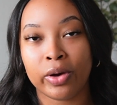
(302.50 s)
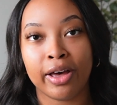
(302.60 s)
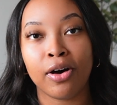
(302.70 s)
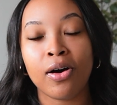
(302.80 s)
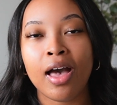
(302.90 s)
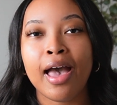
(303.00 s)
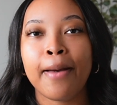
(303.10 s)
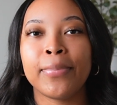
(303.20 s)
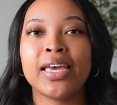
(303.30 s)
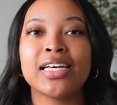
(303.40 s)
well,
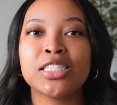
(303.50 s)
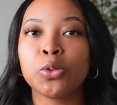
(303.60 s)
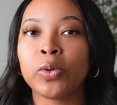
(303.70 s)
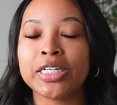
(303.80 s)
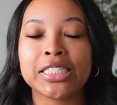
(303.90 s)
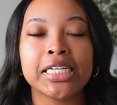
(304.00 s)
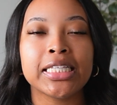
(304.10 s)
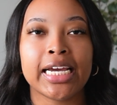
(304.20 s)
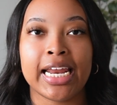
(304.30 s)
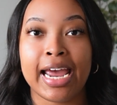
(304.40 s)
because the worst thing
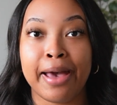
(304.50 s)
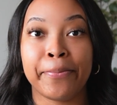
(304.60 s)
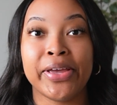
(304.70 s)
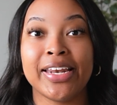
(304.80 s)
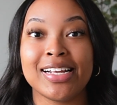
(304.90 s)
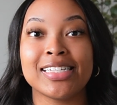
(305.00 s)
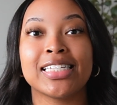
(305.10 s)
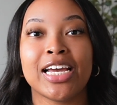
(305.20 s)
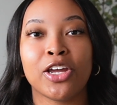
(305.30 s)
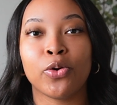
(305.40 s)
that can happen is
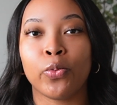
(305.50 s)
that you're